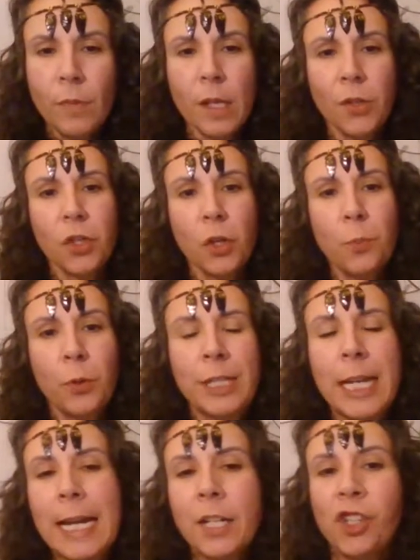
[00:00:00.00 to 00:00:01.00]
So
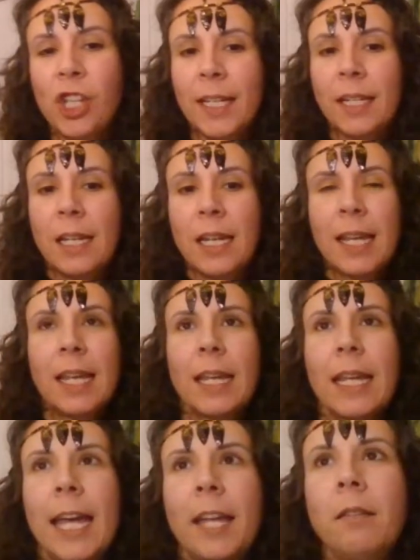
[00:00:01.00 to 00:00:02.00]
protection
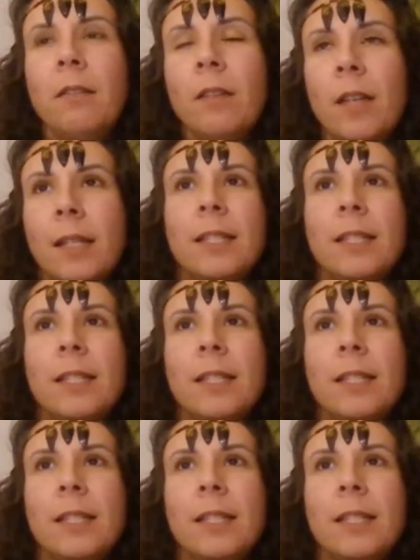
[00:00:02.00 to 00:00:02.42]
can